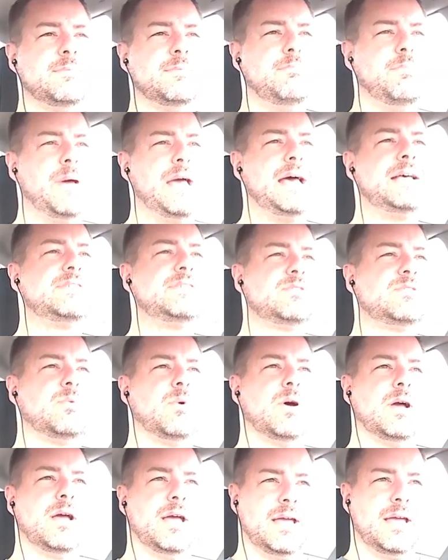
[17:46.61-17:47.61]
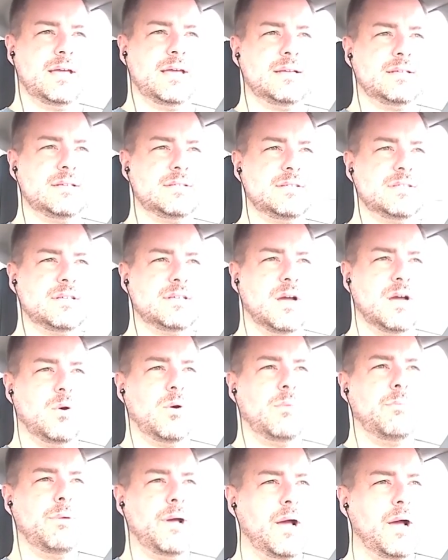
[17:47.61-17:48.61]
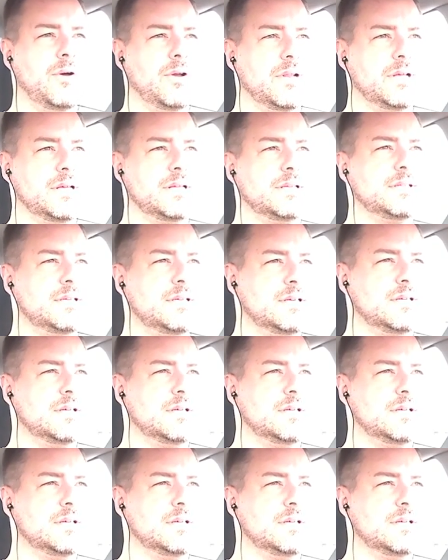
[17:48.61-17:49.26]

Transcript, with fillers: the best way to go about it.